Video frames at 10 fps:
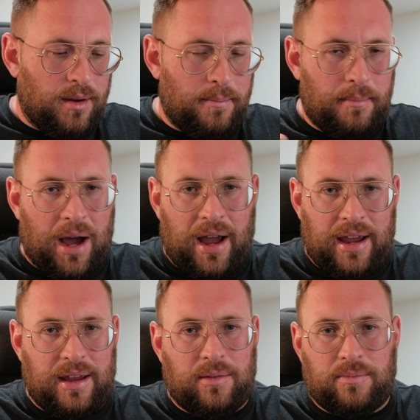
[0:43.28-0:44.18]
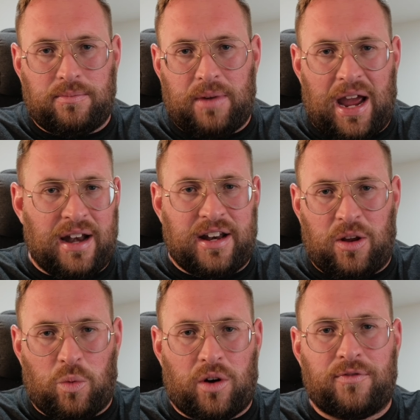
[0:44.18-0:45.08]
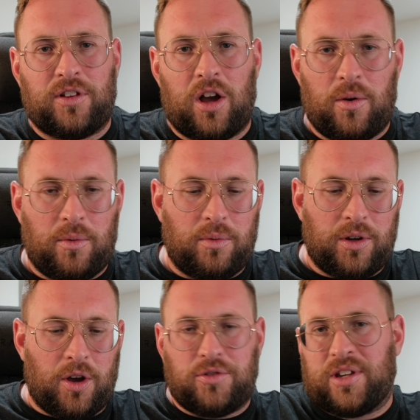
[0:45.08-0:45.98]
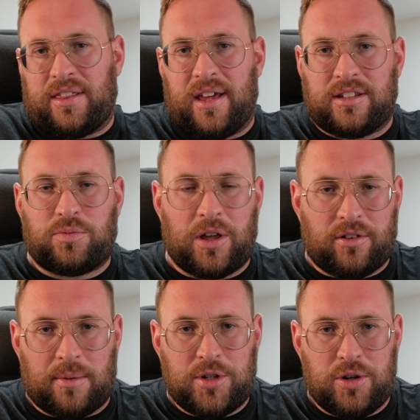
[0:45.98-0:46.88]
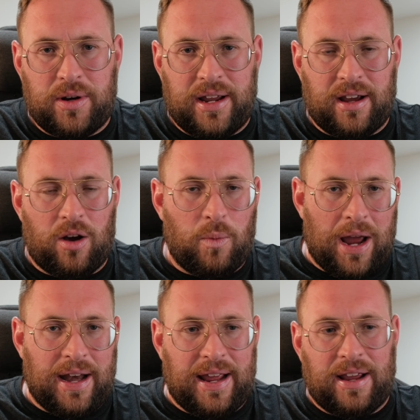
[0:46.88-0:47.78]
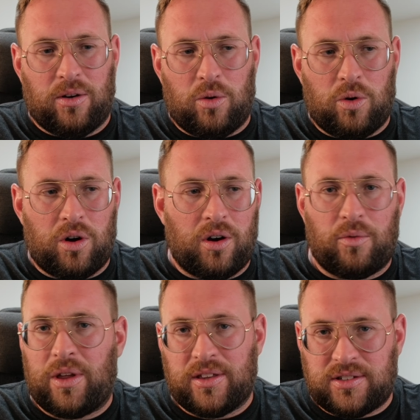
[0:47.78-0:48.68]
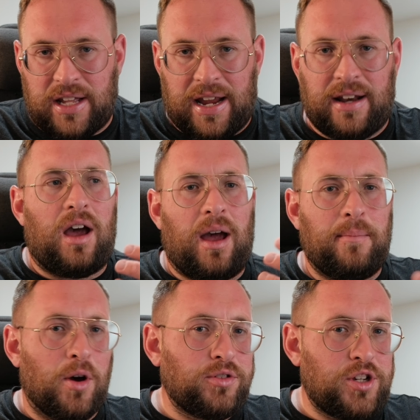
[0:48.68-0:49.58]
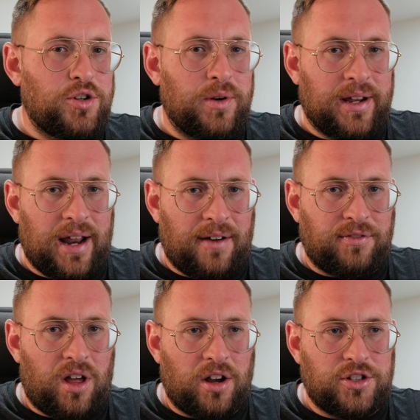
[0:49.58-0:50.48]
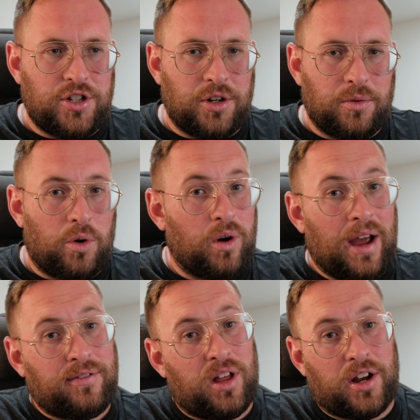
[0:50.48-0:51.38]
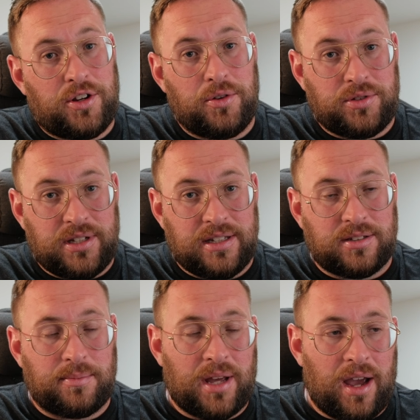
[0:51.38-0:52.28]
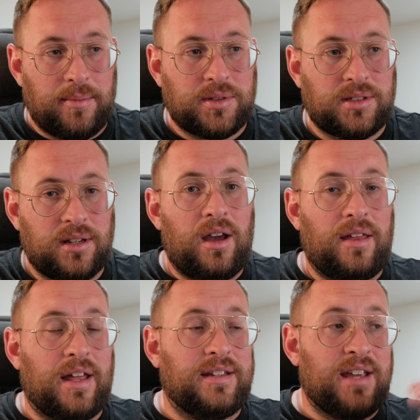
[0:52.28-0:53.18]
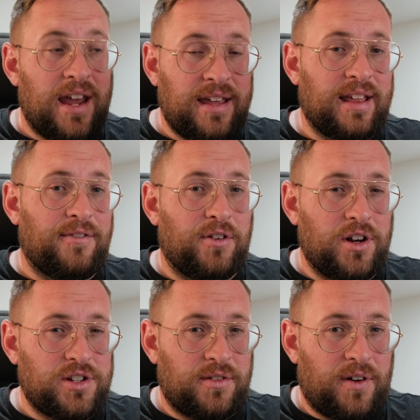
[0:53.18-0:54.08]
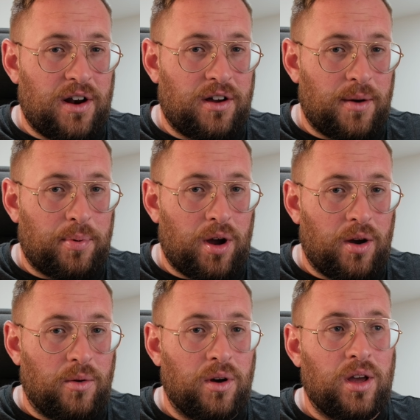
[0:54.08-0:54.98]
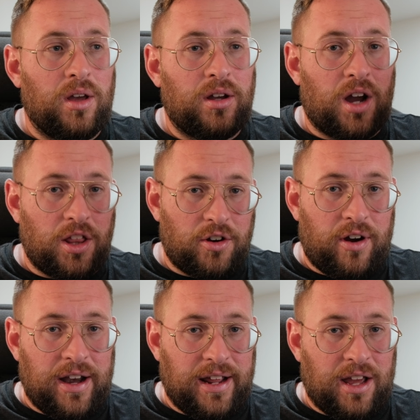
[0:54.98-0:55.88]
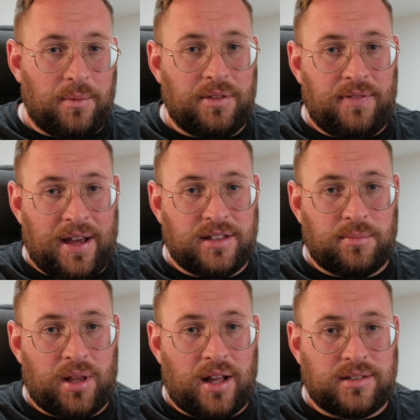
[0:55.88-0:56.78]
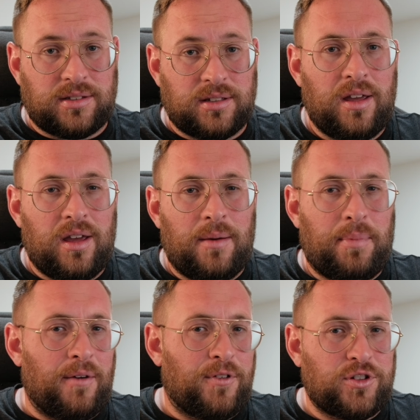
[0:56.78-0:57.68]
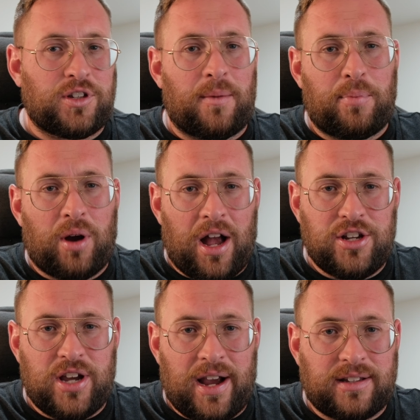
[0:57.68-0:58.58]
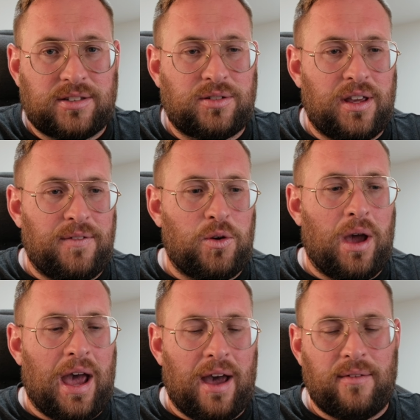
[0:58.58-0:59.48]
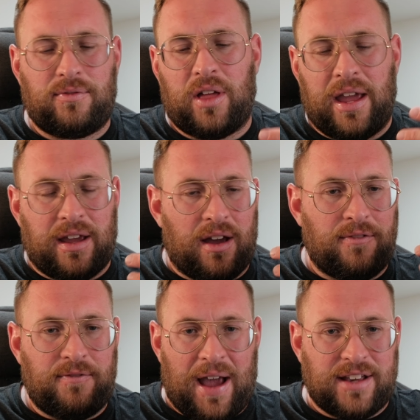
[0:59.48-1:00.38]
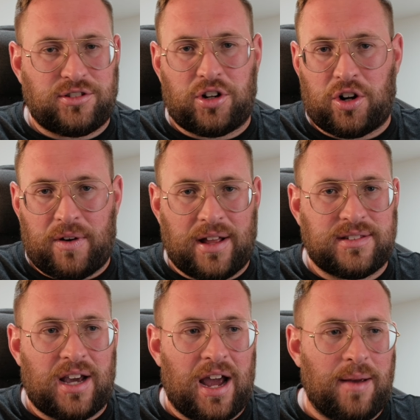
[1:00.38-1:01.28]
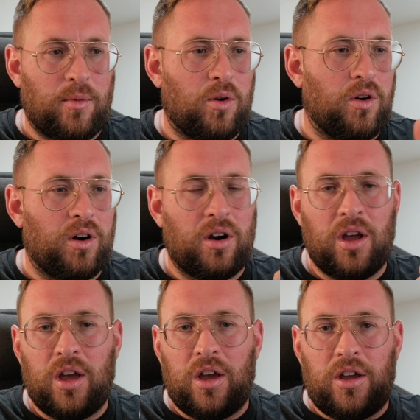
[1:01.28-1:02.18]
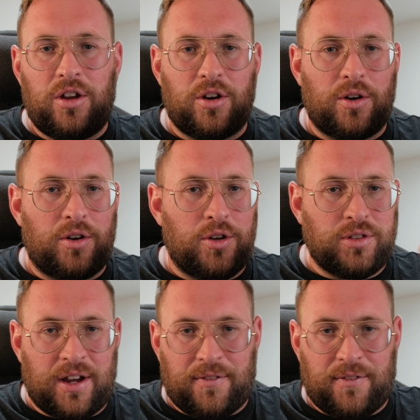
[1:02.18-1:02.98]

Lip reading: My editing workflow goes like this. Whether I'm shooting a wedding or real estate, I'm mostly shooting in F-Log2 or F-Log2C sometimes, and then taking that footage into Final Cut Pro, color grading it with Phantom LUTs. But for some projects, if you have like a fast turnaround time or you're using it